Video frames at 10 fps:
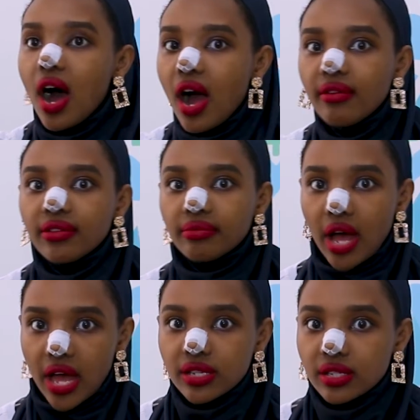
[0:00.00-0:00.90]
I have a
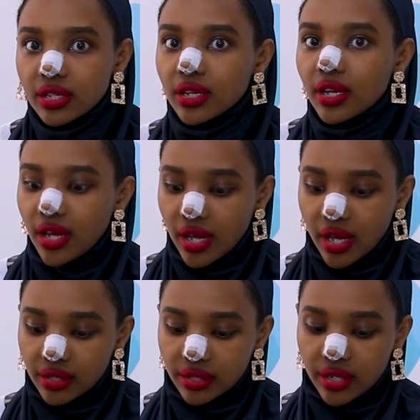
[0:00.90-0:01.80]
mask,
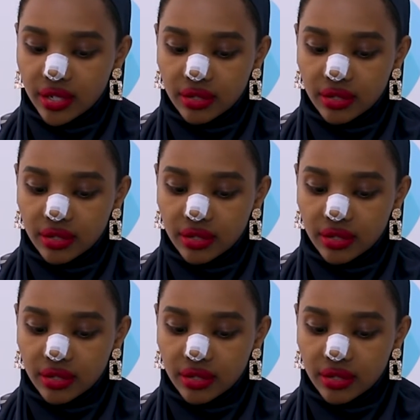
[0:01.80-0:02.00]
and